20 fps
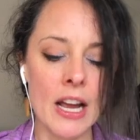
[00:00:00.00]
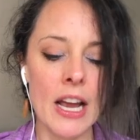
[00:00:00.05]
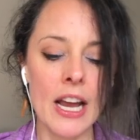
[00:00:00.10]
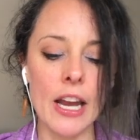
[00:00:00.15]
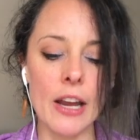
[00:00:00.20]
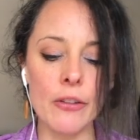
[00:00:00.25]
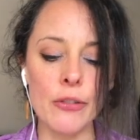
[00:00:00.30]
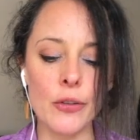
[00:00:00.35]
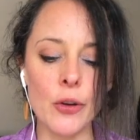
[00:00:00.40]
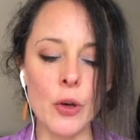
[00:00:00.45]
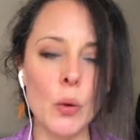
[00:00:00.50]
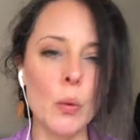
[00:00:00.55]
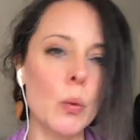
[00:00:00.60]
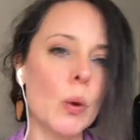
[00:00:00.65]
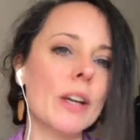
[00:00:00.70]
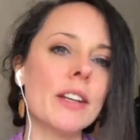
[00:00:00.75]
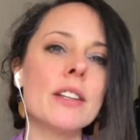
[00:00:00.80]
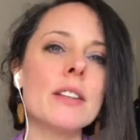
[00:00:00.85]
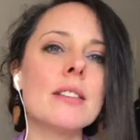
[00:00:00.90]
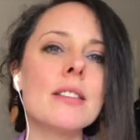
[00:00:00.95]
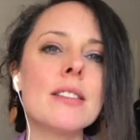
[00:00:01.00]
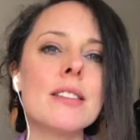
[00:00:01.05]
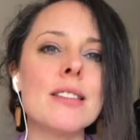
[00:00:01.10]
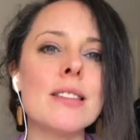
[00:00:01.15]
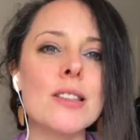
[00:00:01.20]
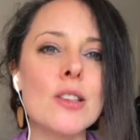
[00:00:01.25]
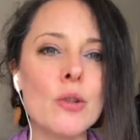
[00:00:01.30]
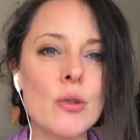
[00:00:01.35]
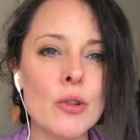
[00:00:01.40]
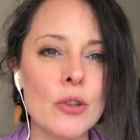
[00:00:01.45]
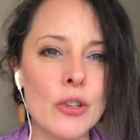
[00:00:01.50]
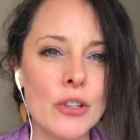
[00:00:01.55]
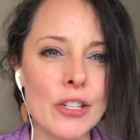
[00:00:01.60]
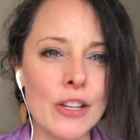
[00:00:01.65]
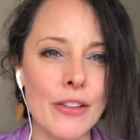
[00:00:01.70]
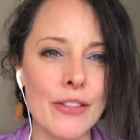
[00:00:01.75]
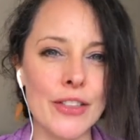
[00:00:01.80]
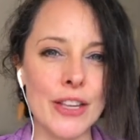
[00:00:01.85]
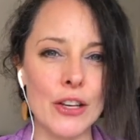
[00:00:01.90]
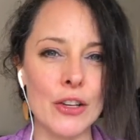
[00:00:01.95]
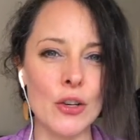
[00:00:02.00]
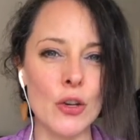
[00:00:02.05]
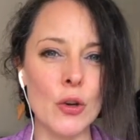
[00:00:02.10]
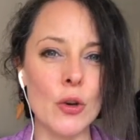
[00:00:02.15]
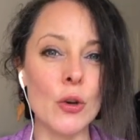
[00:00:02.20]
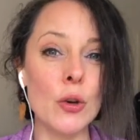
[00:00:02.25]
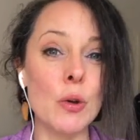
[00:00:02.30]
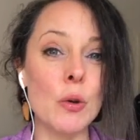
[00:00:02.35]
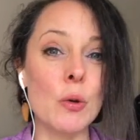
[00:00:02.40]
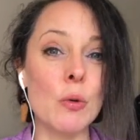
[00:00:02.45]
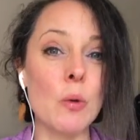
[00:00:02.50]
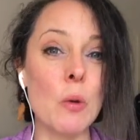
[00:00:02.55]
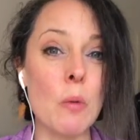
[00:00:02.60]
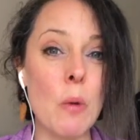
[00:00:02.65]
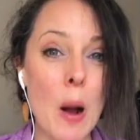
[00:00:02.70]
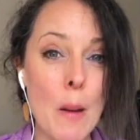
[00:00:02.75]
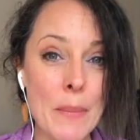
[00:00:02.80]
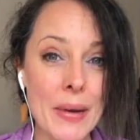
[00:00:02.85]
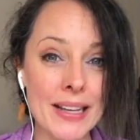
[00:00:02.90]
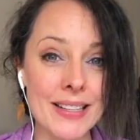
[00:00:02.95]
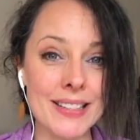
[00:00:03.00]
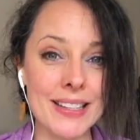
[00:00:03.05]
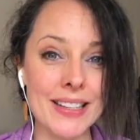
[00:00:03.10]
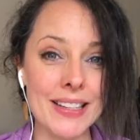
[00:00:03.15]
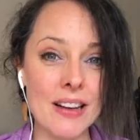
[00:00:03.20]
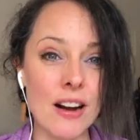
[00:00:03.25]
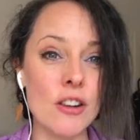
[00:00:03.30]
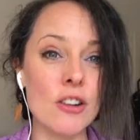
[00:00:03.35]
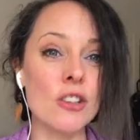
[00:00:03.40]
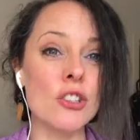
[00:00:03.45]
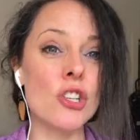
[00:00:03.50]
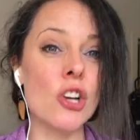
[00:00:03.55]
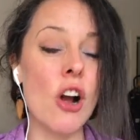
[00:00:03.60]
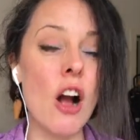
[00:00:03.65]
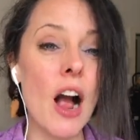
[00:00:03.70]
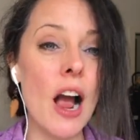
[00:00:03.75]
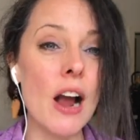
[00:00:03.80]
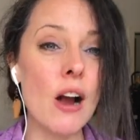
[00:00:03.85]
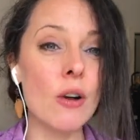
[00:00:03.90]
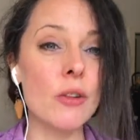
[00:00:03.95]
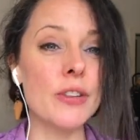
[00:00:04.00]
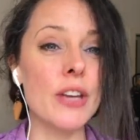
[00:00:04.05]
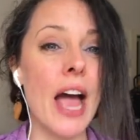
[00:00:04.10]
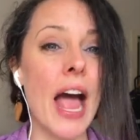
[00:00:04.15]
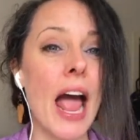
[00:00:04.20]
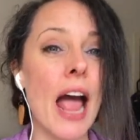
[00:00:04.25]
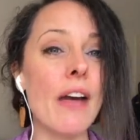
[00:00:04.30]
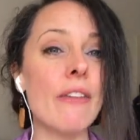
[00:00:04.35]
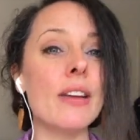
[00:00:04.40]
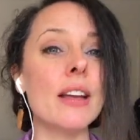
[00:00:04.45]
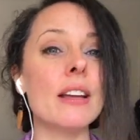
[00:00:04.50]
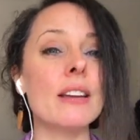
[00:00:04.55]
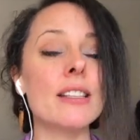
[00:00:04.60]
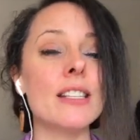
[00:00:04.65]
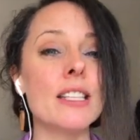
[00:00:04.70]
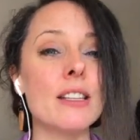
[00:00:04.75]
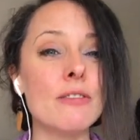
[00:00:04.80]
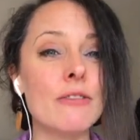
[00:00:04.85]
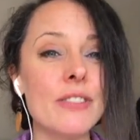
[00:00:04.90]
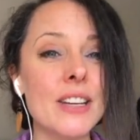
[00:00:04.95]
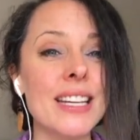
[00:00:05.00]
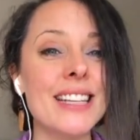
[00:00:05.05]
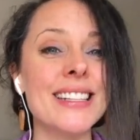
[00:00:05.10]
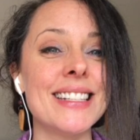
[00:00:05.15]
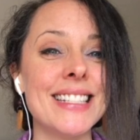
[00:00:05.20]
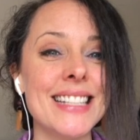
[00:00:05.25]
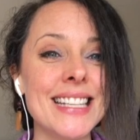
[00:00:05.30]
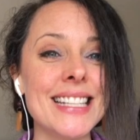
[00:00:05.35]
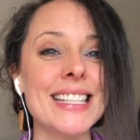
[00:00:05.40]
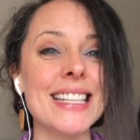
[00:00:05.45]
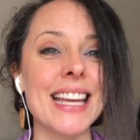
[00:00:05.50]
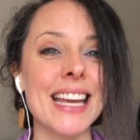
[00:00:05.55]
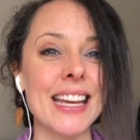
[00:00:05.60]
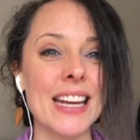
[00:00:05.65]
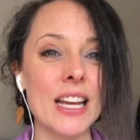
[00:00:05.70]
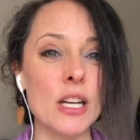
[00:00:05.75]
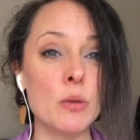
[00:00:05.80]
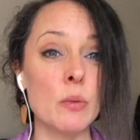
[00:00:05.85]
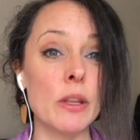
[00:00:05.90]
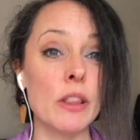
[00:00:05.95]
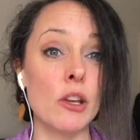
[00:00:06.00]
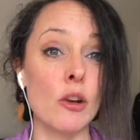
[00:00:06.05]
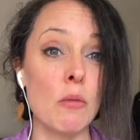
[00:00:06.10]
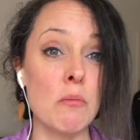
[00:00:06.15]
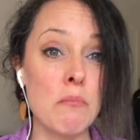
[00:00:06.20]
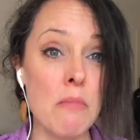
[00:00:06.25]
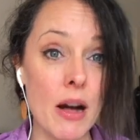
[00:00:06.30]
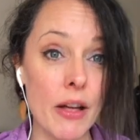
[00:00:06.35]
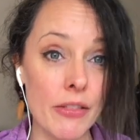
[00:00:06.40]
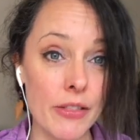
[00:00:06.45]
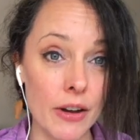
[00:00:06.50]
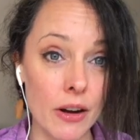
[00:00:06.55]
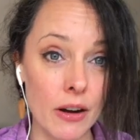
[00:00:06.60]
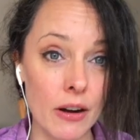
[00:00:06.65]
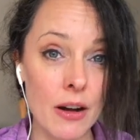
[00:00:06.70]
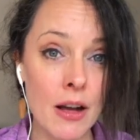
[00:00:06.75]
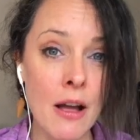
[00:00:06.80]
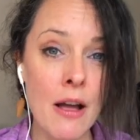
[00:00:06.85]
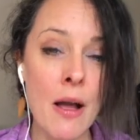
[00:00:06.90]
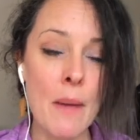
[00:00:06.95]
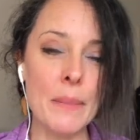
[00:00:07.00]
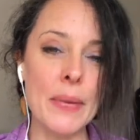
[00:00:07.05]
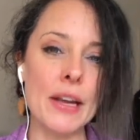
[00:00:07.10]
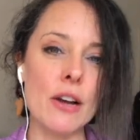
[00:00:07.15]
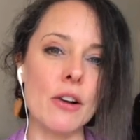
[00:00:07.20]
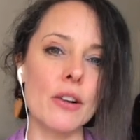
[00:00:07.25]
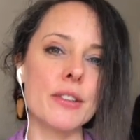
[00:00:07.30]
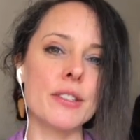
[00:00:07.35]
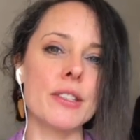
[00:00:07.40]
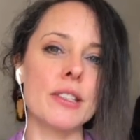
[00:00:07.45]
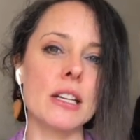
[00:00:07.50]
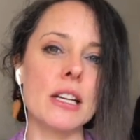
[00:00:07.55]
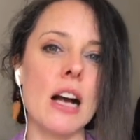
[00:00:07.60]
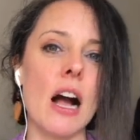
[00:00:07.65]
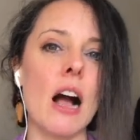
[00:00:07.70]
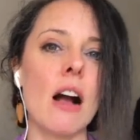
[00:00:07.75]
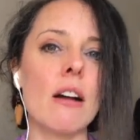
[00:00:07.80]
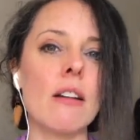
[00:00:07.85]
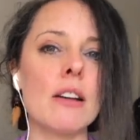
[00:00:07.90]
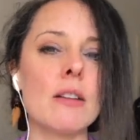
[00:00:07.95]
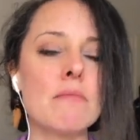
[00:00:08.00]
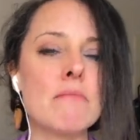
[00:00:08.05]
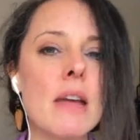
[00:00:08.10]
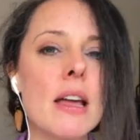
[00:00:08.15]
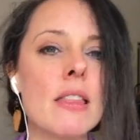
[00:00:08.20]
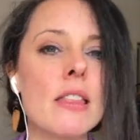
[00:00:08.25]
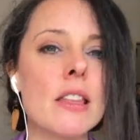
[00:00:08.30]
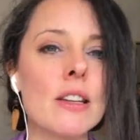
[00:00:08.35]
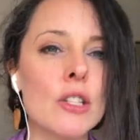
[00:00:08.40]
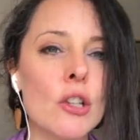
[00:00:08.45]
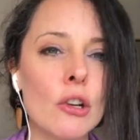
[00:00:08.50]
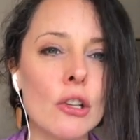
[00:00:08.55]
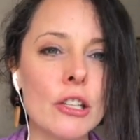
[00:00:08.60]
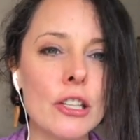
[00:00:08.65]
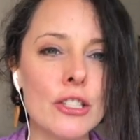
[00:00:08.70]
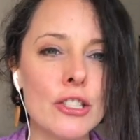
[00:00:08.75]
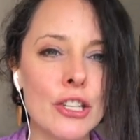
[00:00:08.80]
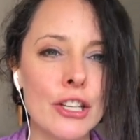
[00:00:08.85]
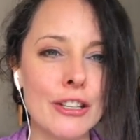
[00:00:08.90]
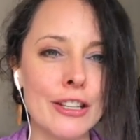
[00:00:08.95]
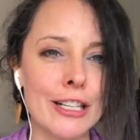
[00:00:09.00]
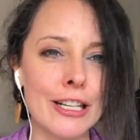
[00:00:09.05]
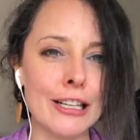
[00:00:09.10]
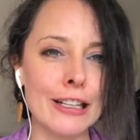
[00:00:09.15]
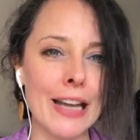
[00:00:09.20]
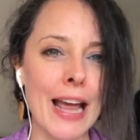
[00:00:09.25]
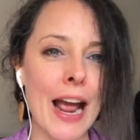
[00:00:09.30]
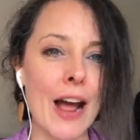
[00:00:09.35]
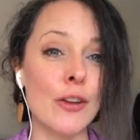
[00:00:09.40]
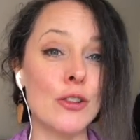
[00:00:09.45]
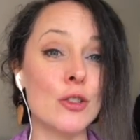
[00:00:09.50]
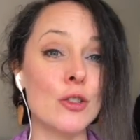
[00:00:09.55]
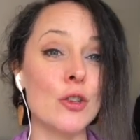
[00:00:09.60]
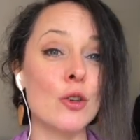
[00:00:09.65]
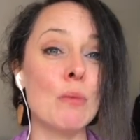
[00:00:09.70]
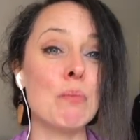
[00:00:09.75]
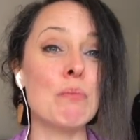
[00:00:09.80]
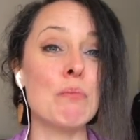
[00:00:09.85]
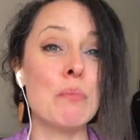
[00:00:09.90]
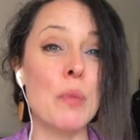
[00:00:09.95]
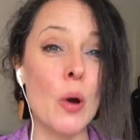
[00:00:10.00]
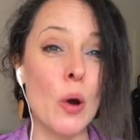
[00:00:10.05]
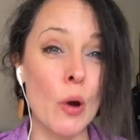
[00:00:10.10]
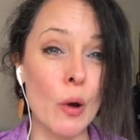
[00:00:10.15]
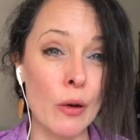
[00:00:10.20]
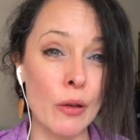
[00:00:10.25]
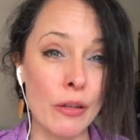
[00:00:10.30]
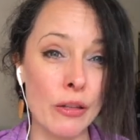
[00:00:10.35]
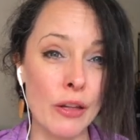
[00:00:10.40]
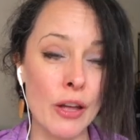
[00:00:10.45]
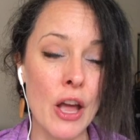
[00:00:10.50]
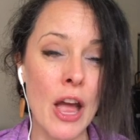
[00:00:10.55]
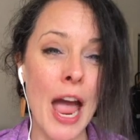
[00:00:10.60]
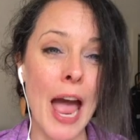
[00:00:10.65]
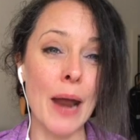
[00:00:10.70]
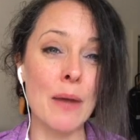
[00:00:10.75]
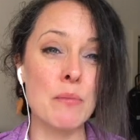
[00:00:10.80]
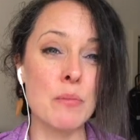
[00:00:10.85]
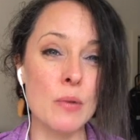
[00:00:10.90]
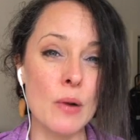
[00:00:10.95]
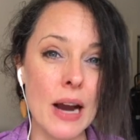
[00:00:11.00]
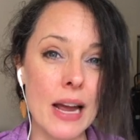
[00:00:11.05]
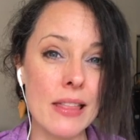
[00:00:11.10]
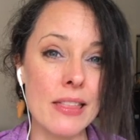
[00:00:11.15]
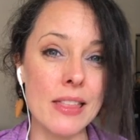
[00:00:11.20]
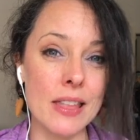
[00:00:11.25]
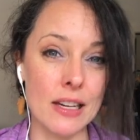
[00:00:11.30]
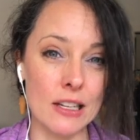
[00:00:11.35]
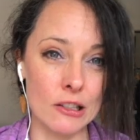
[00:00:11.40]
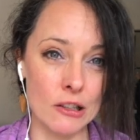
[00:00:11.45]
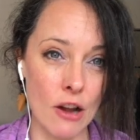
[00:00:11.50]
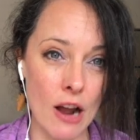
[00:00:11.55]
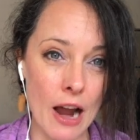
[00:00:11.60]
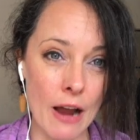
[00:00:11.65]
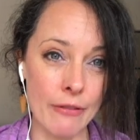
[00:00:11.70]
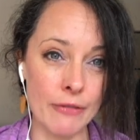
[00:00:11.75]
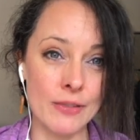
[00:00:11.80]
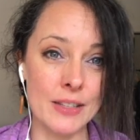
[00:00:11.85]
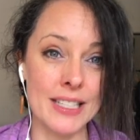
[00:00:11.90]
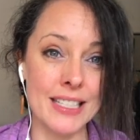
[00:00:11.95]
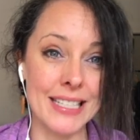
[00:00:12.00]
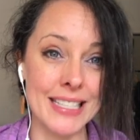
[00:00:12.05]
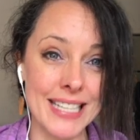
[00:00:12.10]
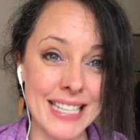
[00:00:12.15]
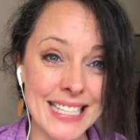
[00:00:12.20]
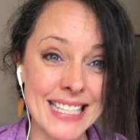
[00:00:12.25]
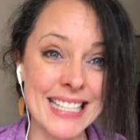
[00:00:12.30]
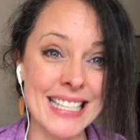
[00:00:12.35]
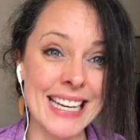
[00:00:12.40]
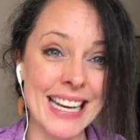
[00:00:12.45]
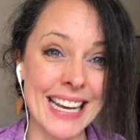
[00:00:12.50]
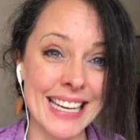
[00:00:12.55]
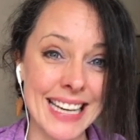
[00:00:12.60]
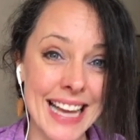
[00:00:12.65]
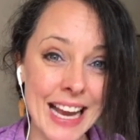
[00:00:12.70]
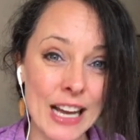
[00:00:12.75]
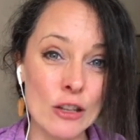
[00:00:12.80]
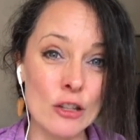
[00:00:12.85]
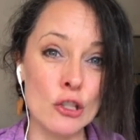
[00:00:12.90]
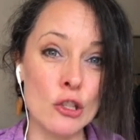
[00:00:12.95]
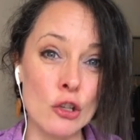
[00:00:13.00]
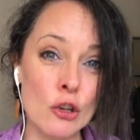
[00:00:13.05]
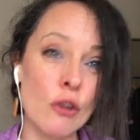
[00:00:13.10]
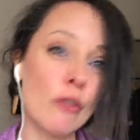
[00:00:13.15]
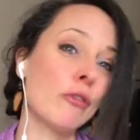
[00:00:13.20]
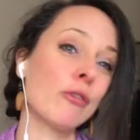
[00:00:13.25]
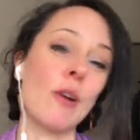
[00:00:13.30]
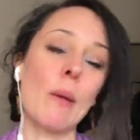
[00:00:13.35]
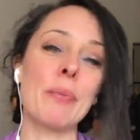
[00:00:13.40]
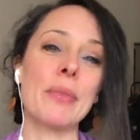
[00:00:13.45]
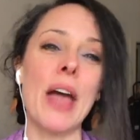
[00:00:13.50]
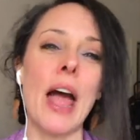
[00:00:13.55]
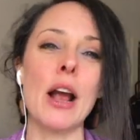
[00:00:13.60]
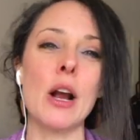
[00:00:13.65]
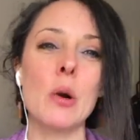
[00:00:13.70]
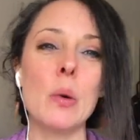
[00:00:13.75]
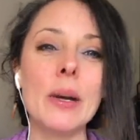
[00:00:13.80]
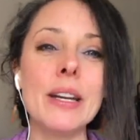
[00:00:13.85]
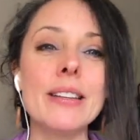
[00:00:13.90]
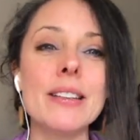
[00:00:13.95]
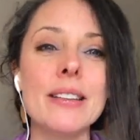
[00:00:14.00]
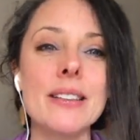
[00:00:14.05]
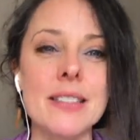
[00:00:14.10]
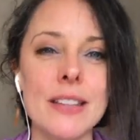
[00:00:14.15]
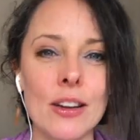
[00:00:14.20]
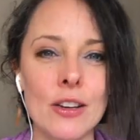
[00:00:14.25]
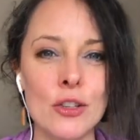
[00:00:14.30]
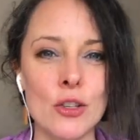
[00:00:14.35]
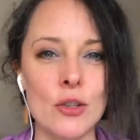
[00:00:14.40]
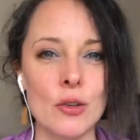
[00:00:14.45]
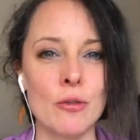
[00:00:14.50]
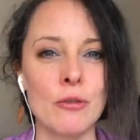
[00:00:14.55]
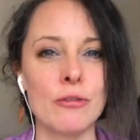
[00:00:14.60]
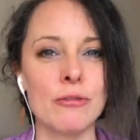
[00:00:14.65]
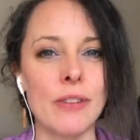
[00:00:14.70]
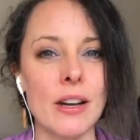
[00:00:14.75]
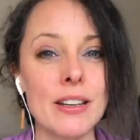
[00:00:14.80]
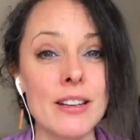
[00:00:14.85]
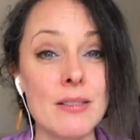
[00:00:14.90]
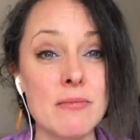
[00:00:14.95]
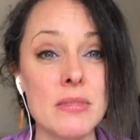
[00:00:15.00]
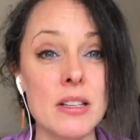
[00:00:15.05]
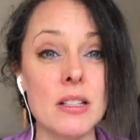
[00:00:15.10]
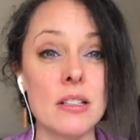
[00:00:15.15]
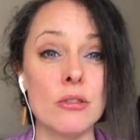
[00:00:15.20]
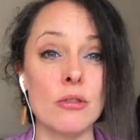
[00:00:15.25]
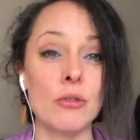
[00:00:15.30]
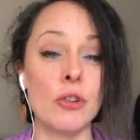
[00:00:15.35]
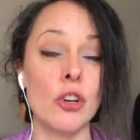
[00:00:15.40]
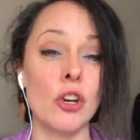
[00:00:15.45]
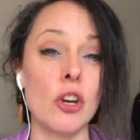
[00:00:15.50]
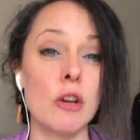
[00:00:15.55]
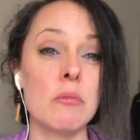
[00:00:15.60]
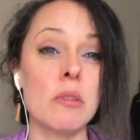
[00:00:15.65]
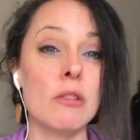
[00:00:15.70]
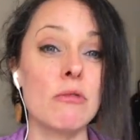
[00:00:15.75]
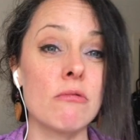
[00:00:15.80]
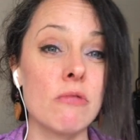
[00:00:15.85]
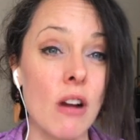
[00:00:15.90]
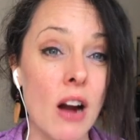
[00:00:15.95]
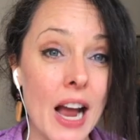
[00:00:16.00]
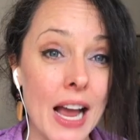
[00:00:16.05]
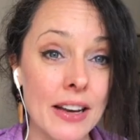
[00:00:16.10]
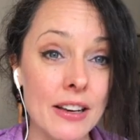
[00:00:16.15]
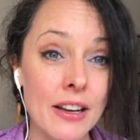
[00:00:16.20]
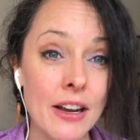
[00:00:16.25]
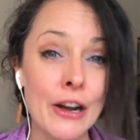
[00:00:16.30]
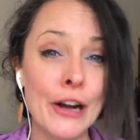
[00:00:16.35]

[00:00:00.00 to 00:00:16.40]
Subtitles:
If you understood that you grew up as a young child having a severe disconnect with your mother because the current methodology that allows you birth and breath in life disconnects you from that quintessential fundamental human right